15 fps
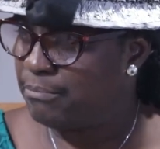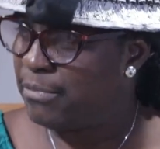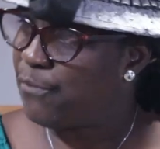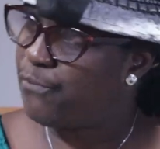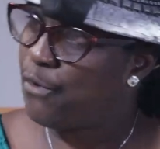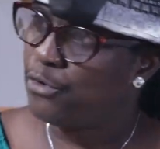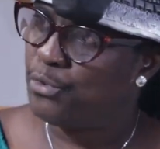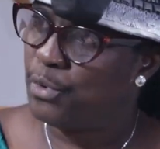
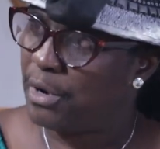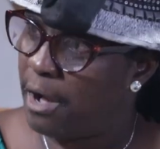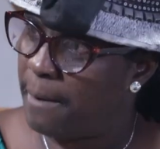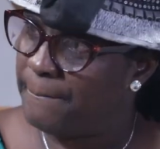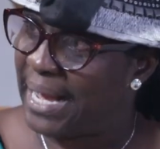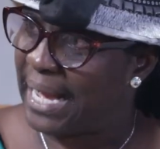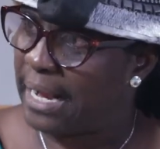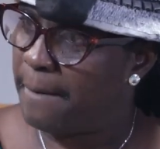before you
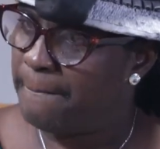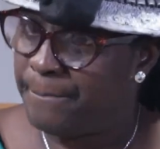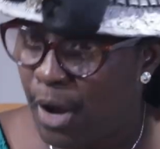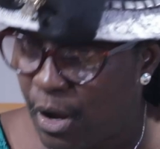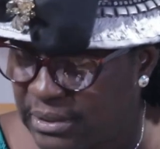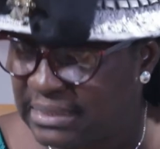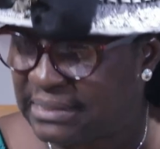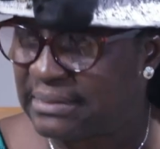come back.
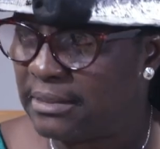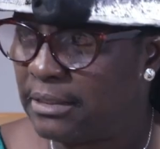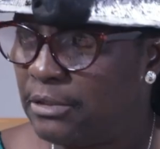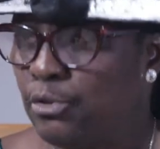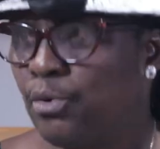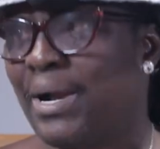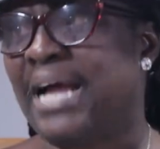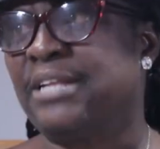But
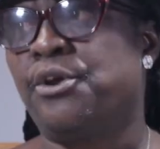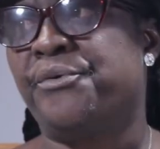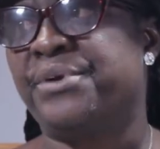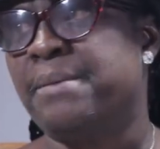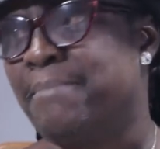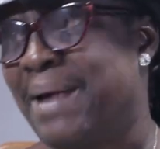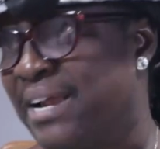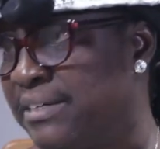you
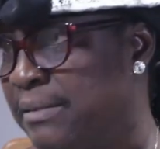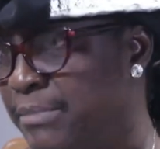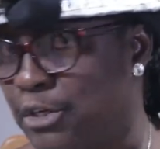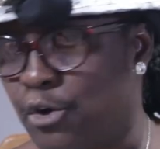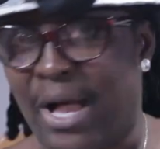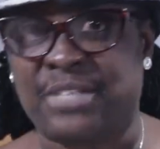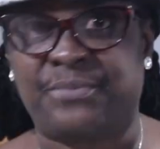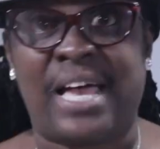cannot remarry,
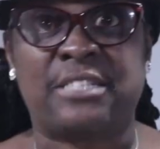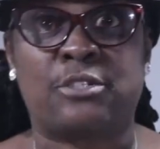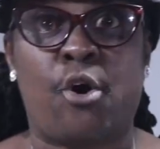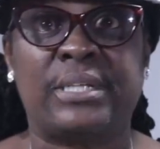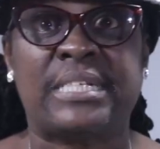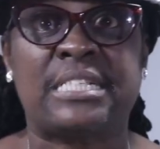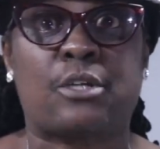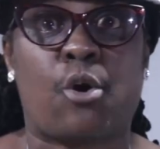because as far as
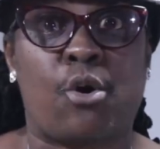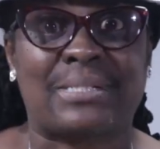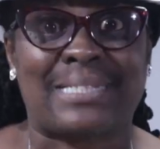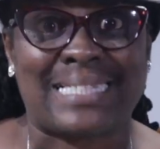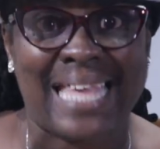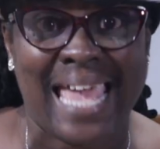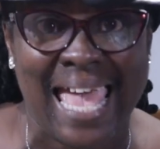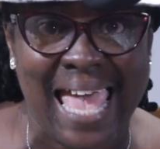God is
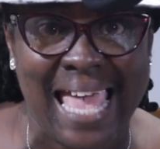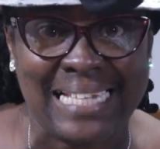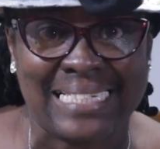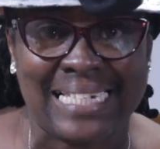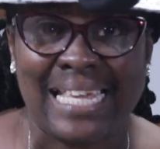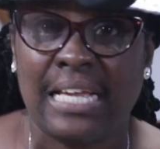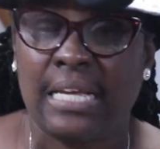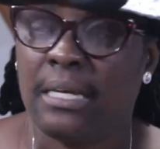
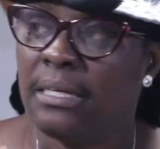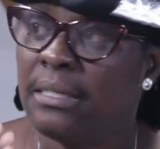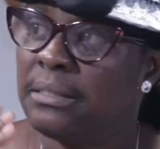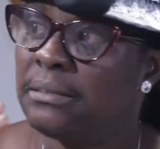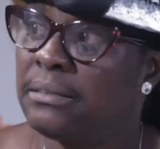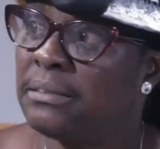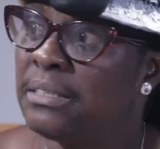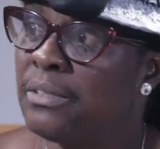concerned,
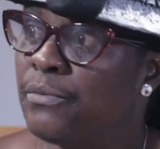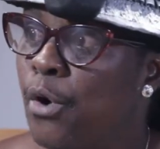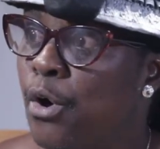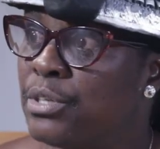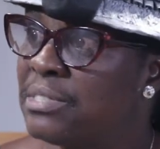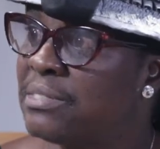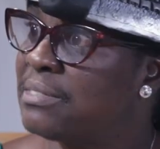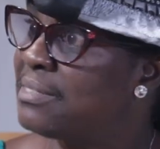
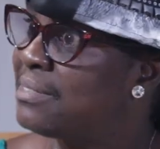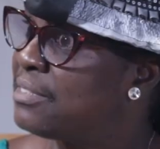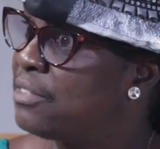divorce